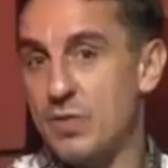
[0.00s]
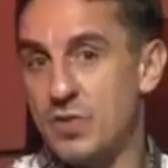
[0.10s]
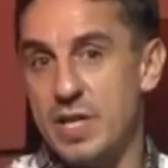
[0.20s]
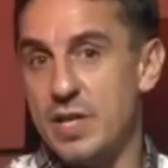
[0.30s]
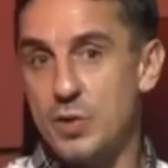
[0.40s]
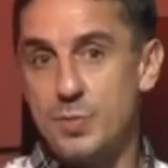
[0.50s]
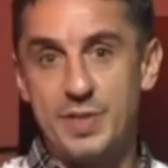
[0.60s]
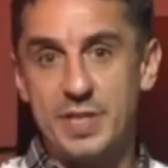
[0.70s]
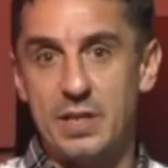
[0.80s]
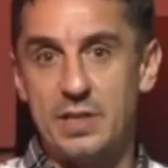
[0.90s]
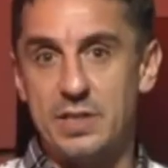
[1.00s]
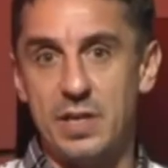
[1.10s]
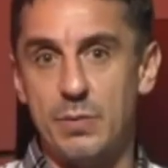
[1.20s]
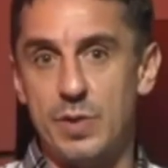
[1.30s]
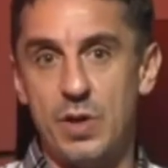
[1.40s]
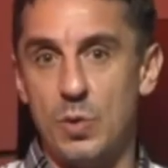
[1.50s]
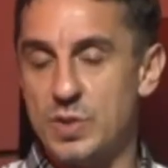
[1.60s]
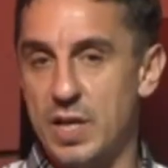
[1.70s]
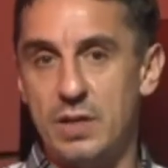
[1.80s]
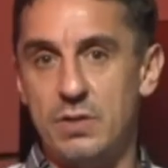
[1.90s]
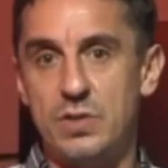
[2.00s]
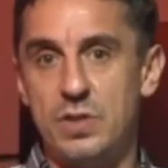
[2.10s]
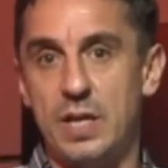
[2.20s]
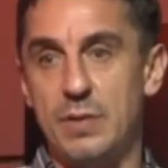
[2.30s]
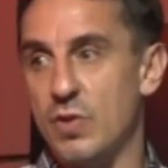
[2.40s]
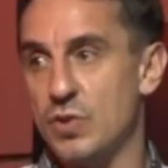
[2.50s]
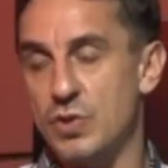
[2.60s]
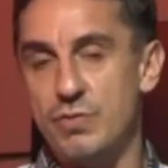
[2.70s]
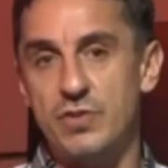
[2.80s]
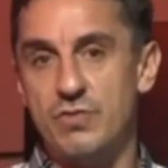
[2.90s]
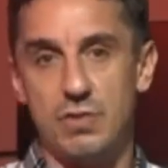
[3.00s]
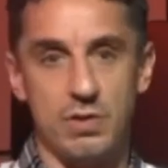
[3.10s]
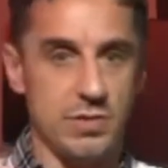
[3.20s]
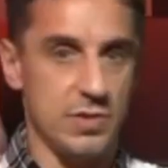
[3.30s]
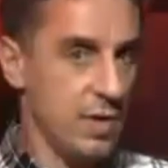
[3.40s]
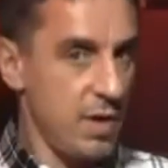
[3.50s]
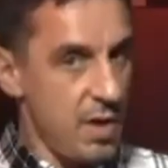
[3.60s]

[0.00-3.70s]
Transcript: obviously in hospitality, we're in hotels, and we've got 2 restaurants,